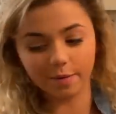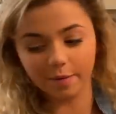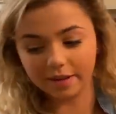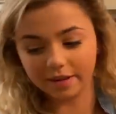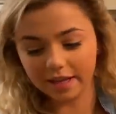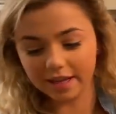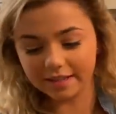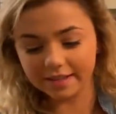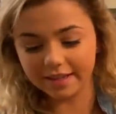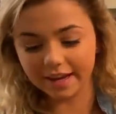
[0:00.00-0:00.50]

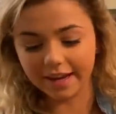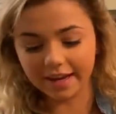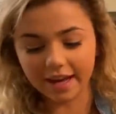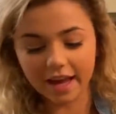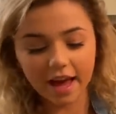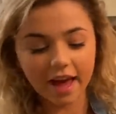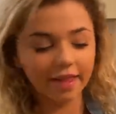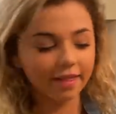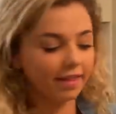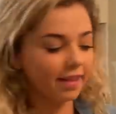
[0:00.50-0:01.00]
But it's
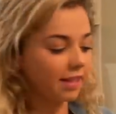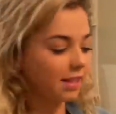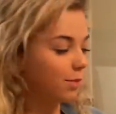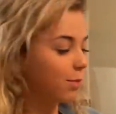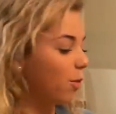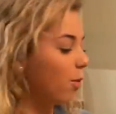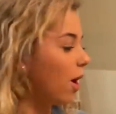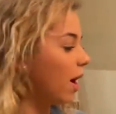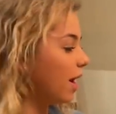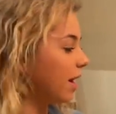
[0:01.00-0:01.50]
like, this
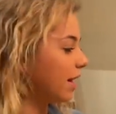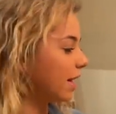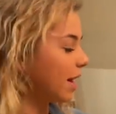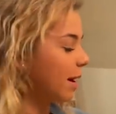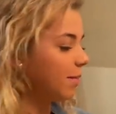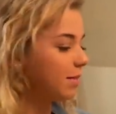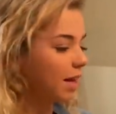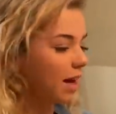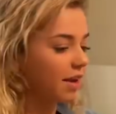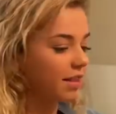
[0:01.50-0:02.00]
one
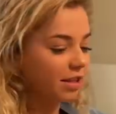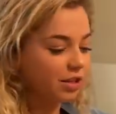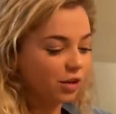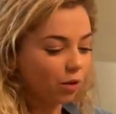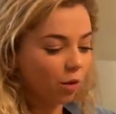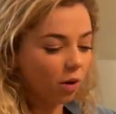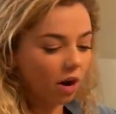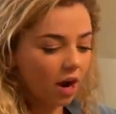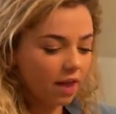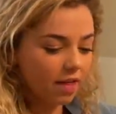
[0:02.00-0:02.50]
comes out of the
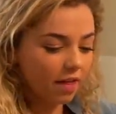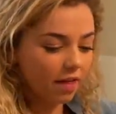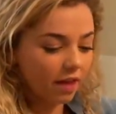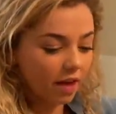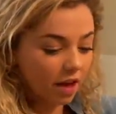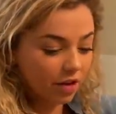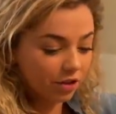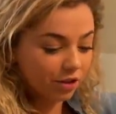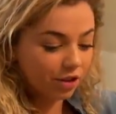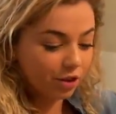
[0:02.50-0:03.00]
door, and then
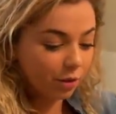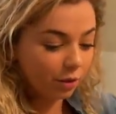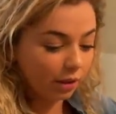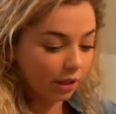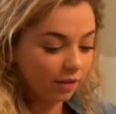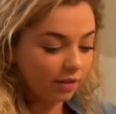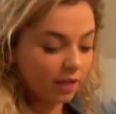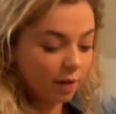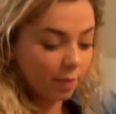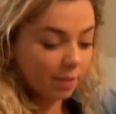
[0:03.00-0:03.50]
the other two
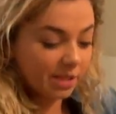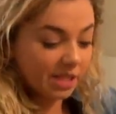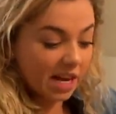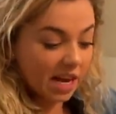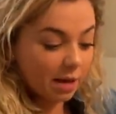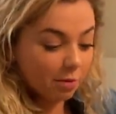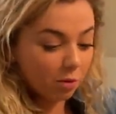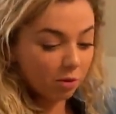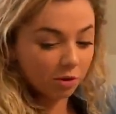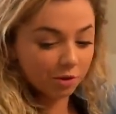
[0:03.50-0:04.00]
lift up a
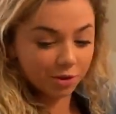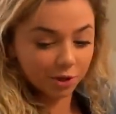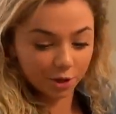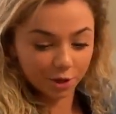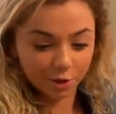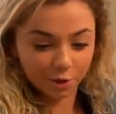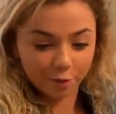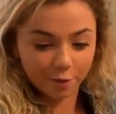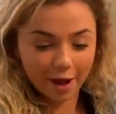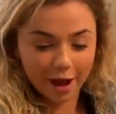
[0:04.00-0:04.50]
table,
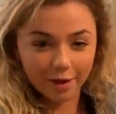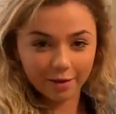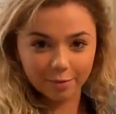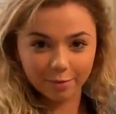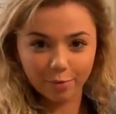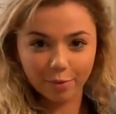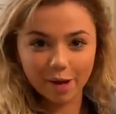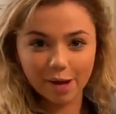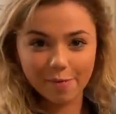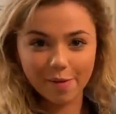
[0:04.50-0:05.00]
turn around,
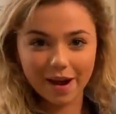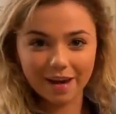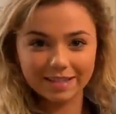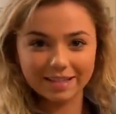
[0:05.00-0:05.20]
and